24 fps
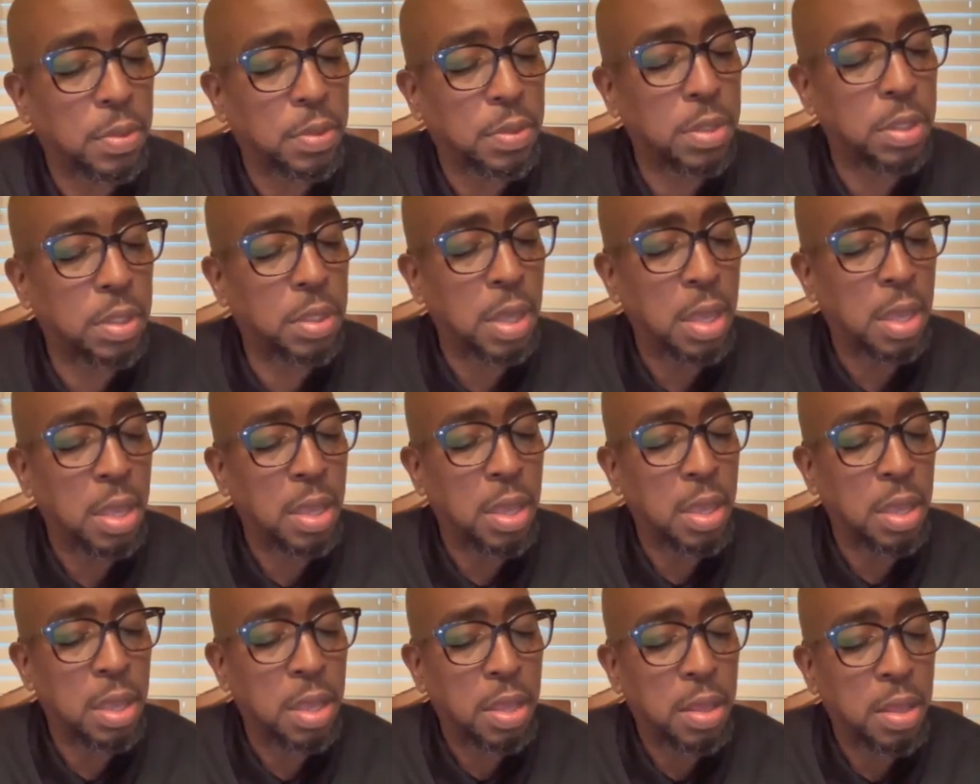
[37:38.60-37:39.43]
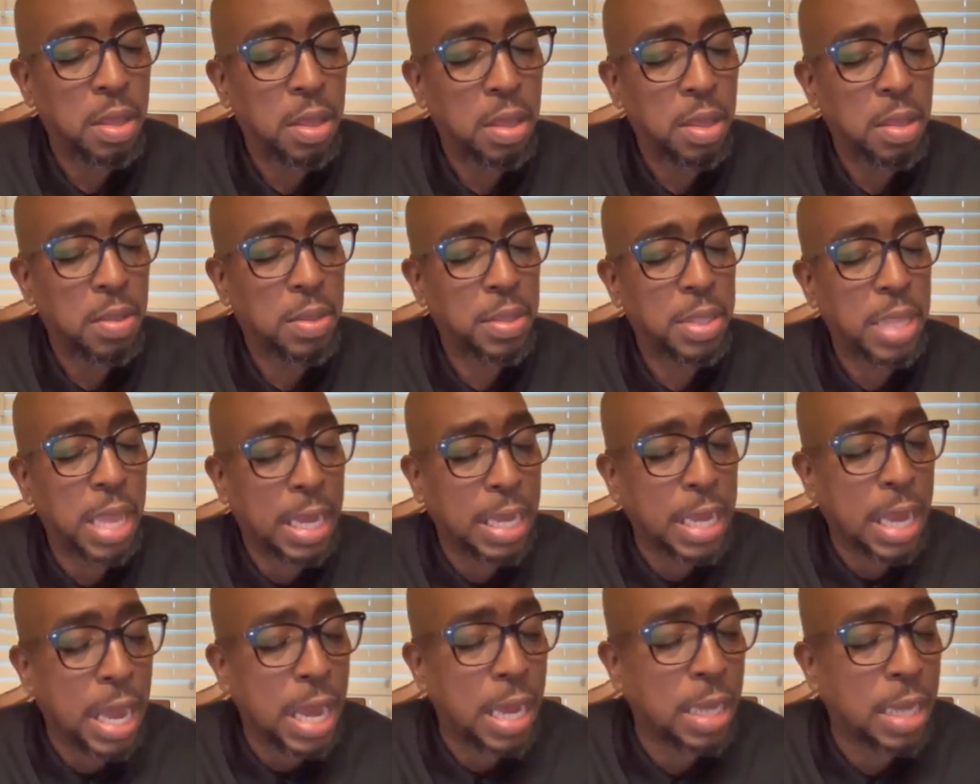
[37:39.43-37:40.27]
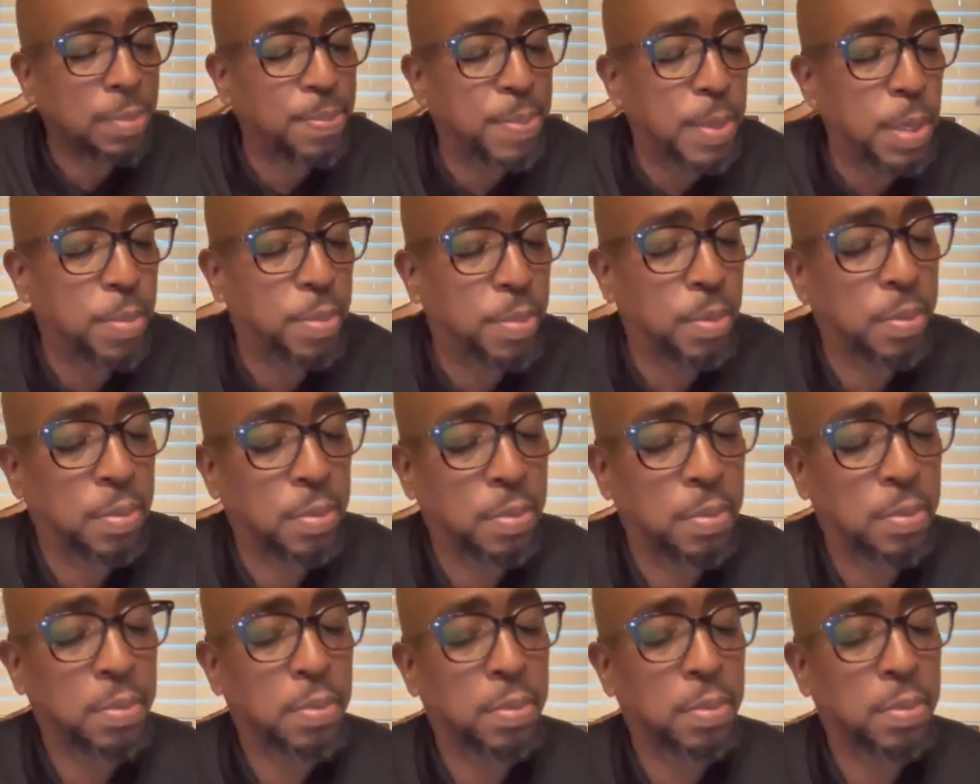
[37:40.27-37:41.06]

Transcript: See, not God's people.